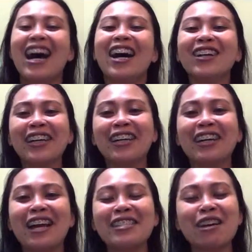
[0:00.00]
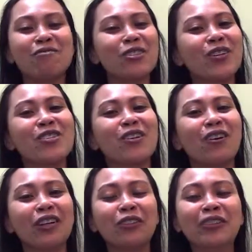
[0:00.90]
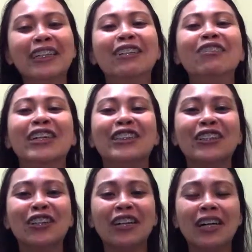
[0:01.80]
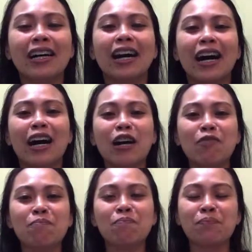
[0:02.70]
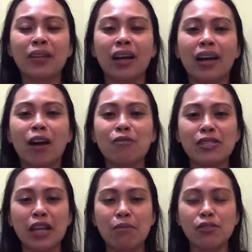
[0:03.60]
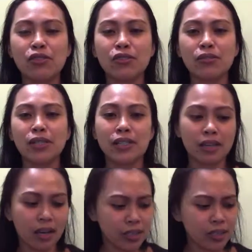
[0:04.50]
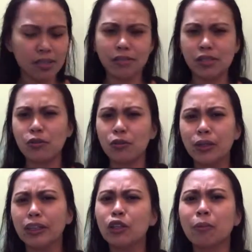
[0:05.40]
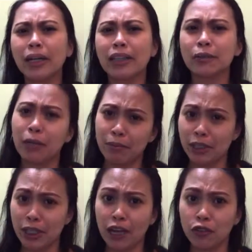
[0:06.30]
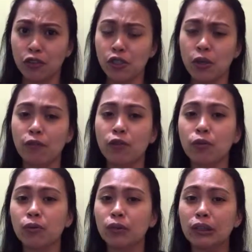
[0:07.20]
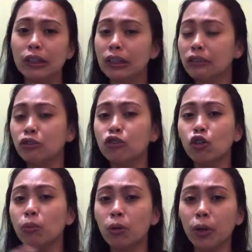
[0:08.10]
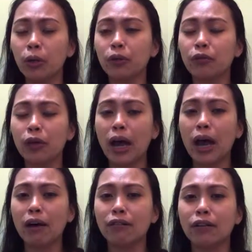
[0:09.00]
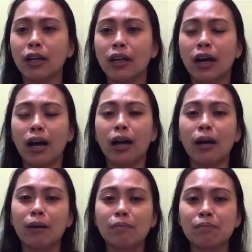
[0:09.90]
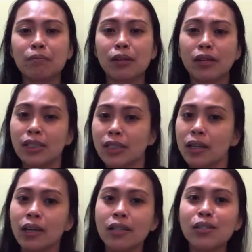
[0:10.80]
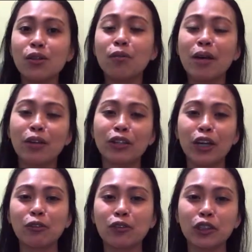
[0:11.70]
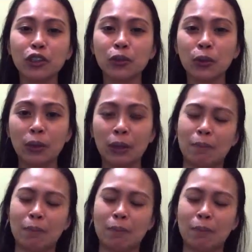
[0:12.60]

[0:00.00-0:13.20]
Okay, guys, I'm so sorry kung medyo I wasn't able to discuss. Siguro hindi ko pa na-explain masyado. So, if you need to know more or if you have concerns or meron kayong gustong